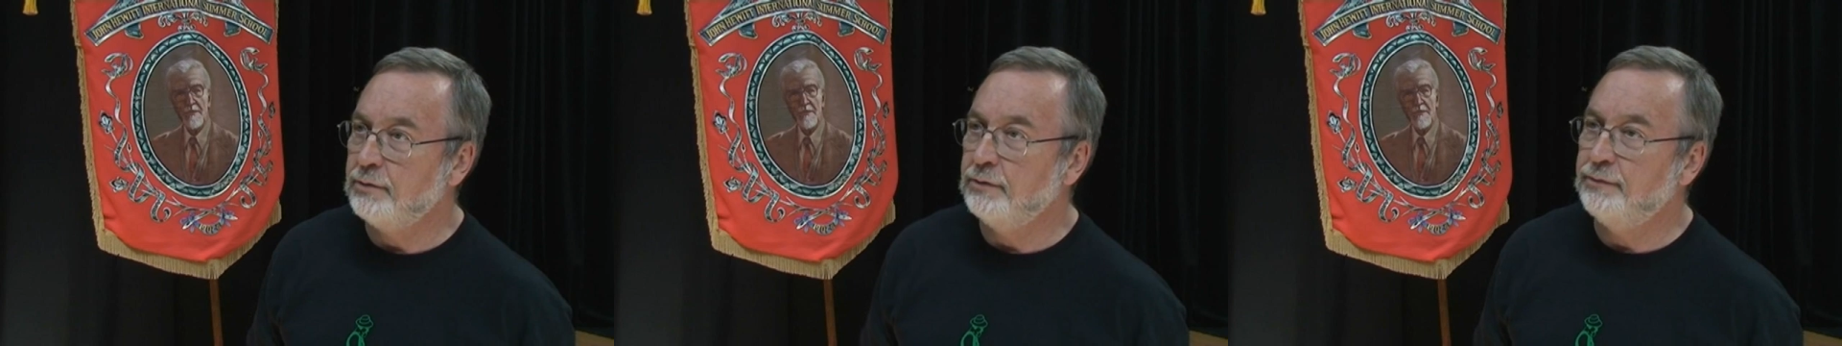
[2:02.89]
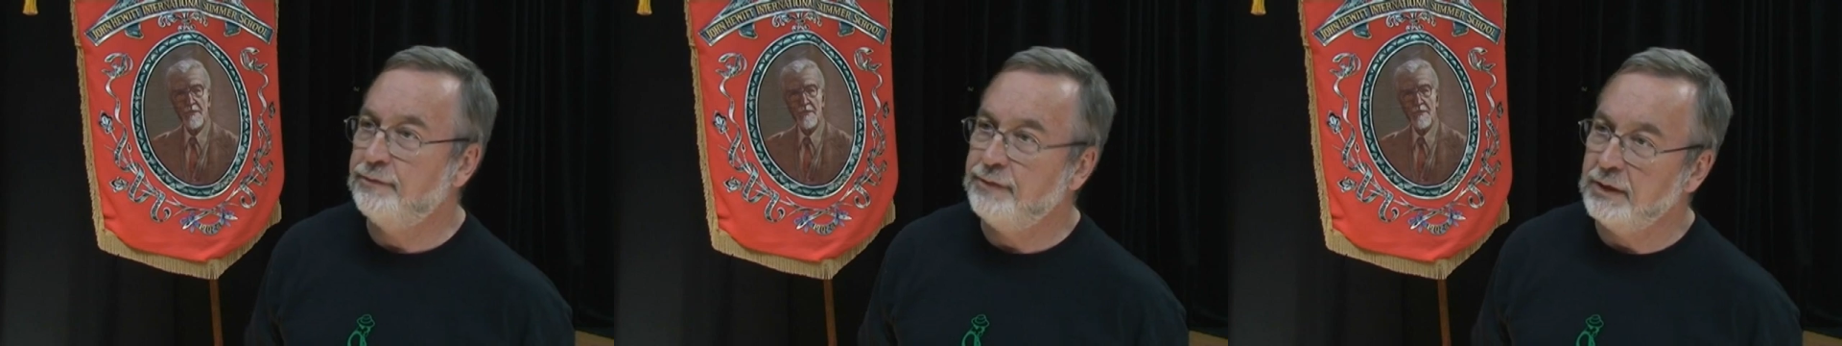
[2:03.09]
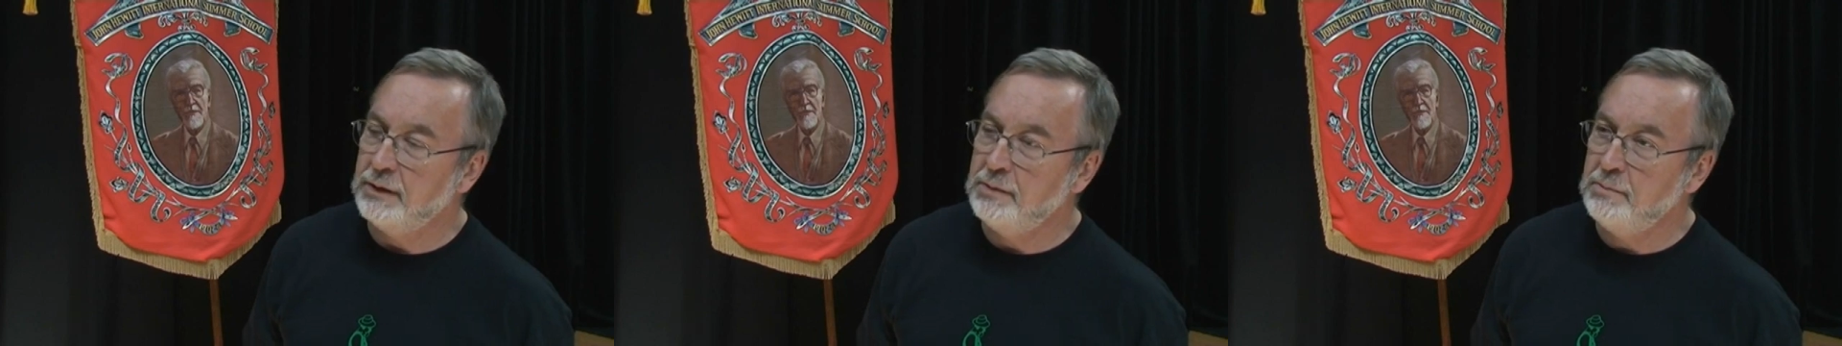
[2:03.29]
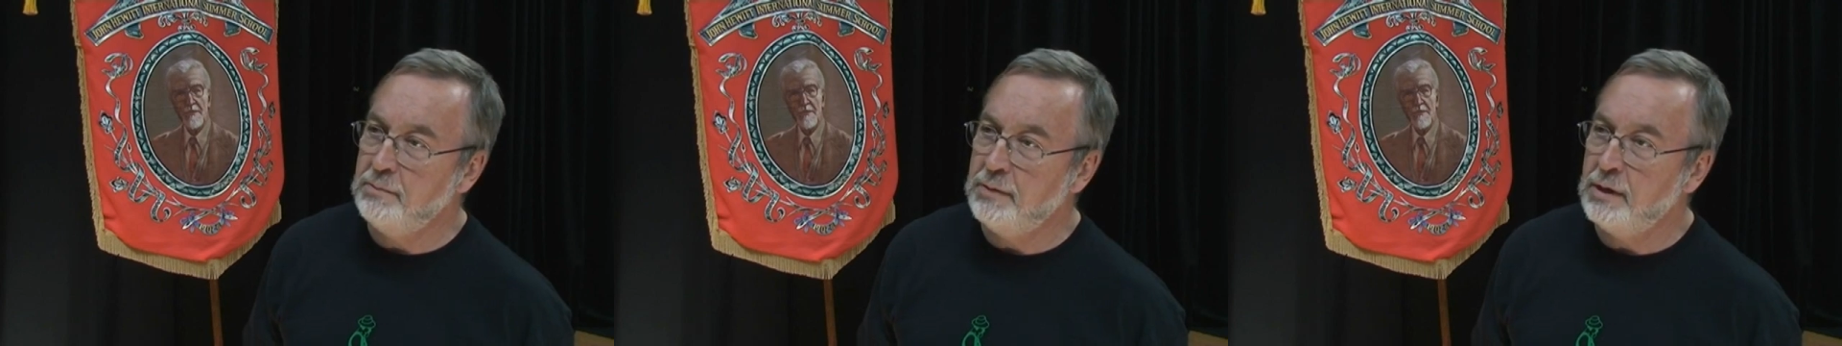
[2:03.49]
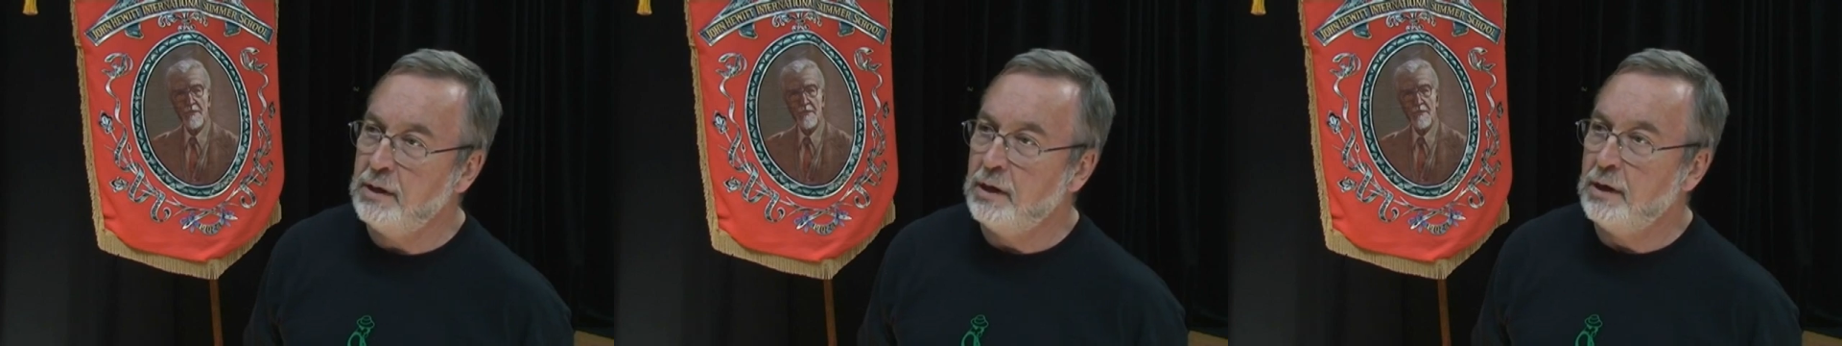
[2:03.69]
Speaker 1: through
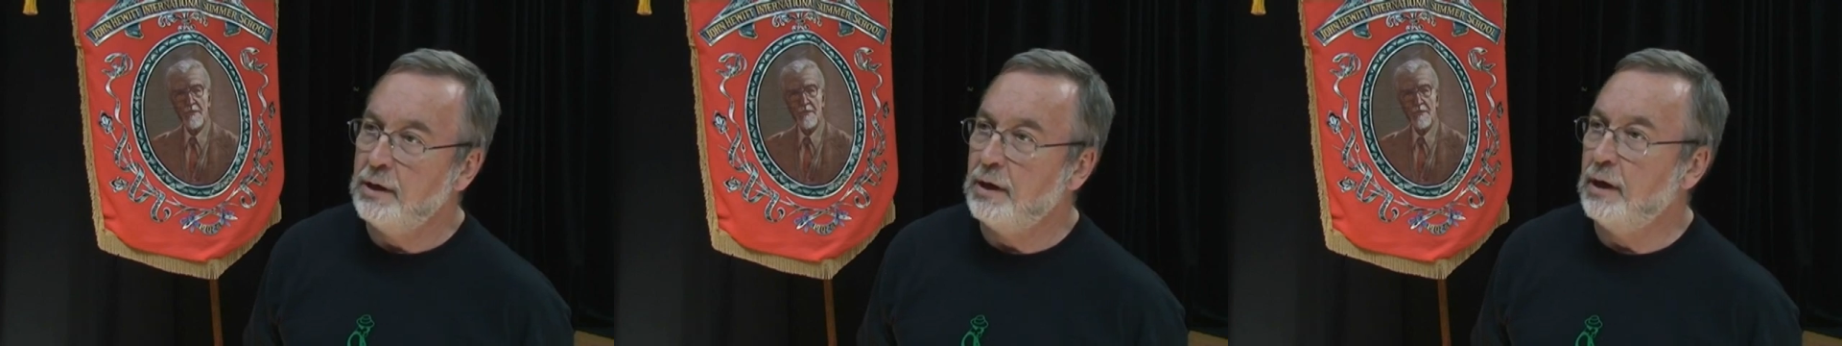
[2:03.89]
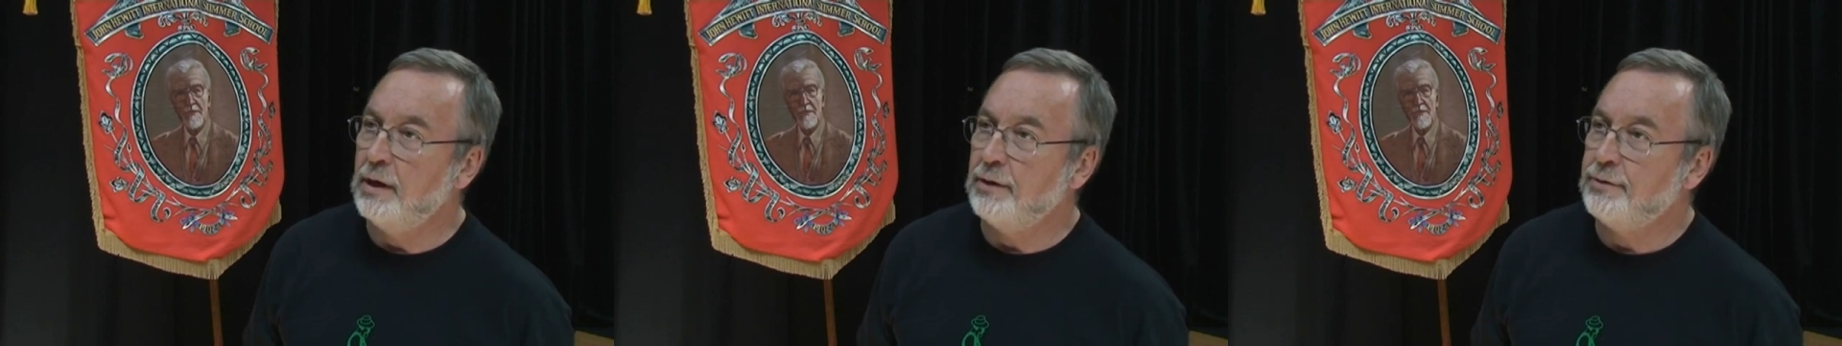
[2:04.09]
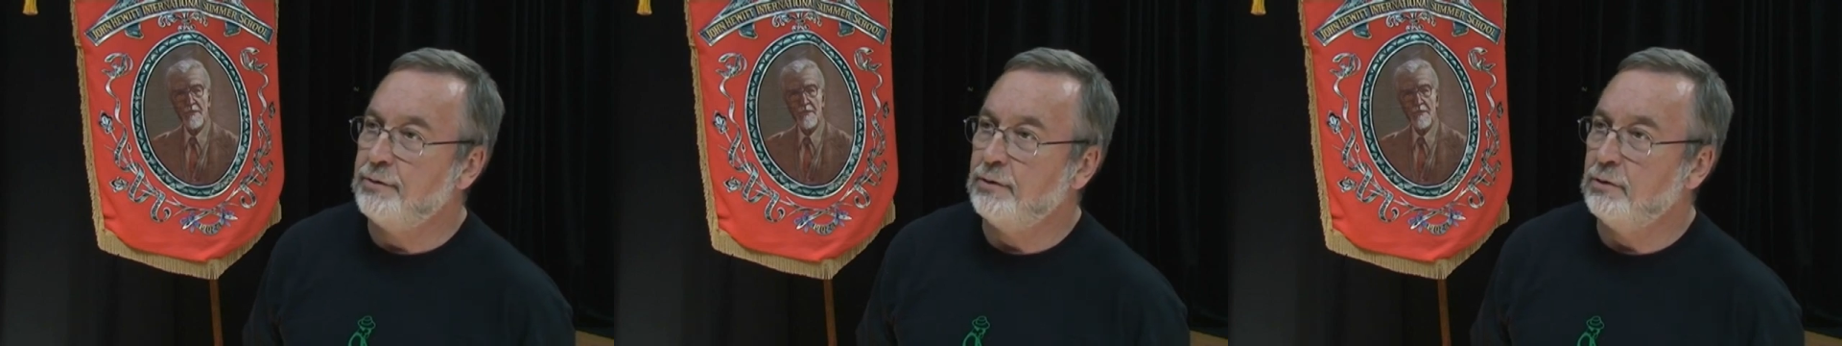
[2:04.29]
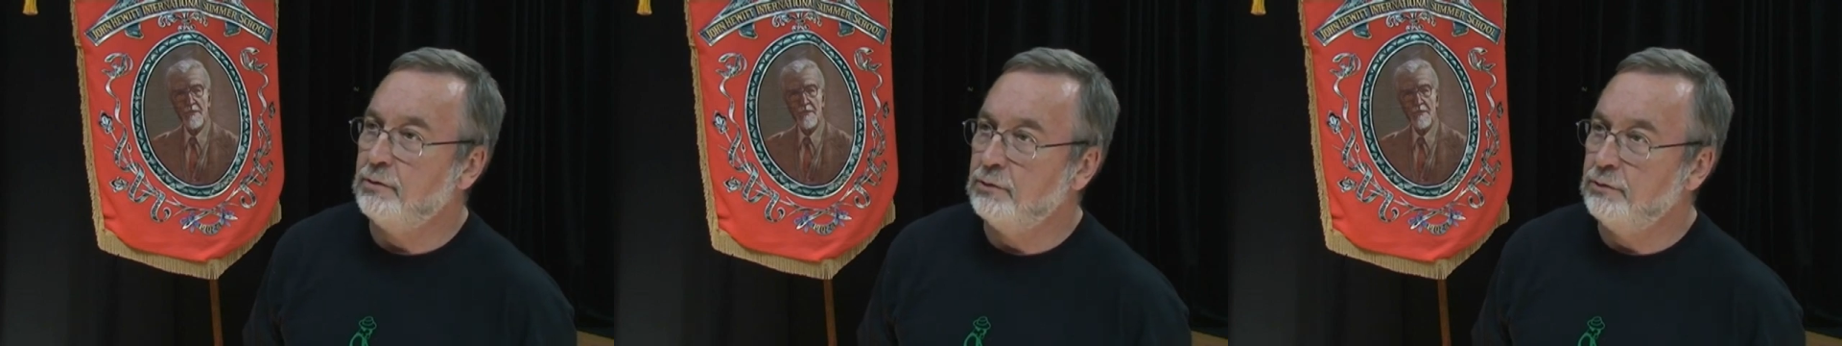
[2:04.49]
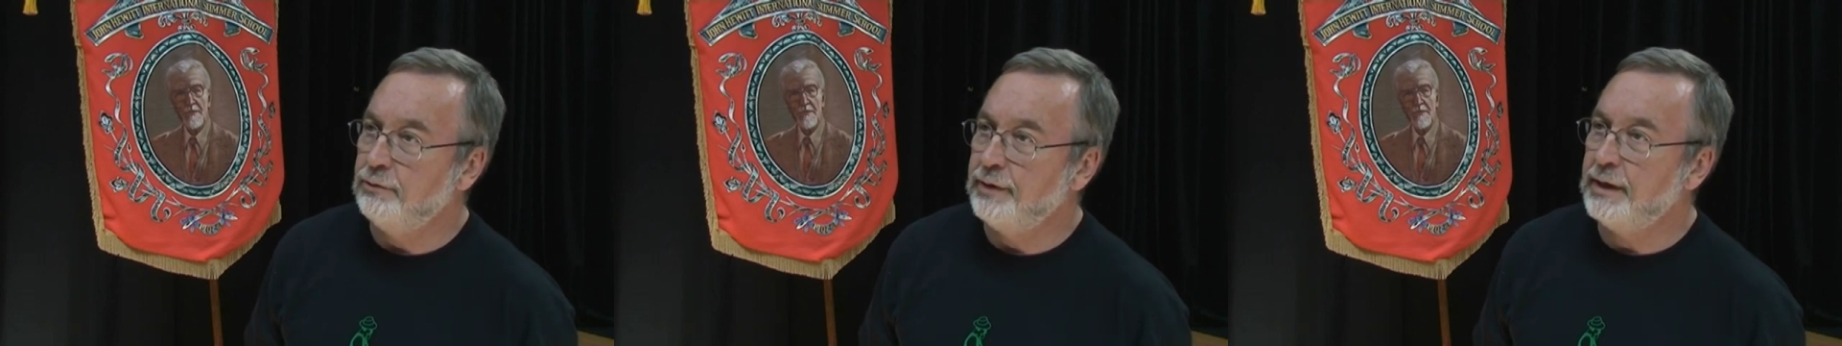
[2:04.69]
film, uh, through a whole